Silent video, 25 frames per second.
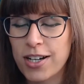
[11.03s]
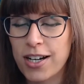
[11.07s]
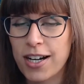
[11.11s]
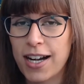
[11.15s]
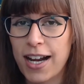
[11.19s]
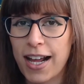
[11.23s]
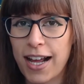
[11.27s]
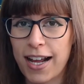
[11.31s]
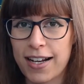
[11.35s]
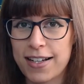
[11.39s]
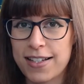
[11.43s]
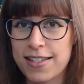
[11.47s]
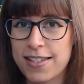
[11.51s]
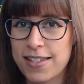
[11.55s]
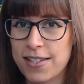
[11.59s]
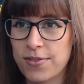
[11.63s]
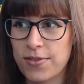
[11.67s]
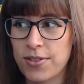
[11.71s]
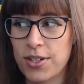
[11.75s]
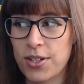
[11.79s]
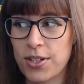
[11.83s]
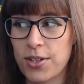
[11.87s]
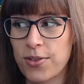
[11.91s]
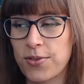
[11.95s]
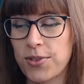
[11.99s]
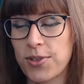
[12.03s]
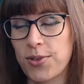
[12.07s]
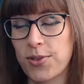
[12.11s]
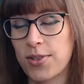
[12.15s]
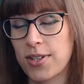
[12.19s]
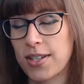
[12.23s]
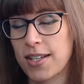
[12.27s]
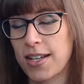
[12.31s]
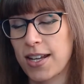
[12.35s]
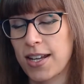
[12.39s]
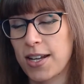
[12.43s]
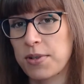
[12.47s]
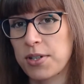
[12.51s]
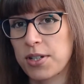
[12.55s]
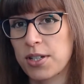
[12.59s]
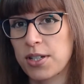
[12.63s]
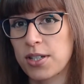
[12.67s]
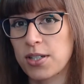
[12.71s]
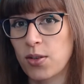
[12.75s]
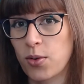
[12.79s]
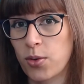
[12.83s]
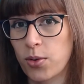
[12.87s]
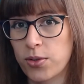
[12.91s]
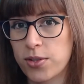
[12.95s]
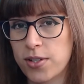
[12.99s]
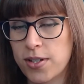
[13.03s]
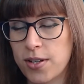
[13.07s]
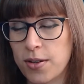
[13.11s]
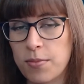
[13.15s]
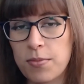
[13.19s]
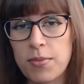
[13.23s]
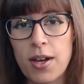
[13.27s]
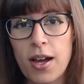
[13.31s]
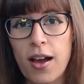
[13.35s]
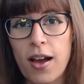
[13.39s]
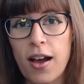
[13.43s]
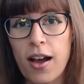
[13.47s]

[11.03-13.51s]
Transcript: and answer video for you today, which is awesome.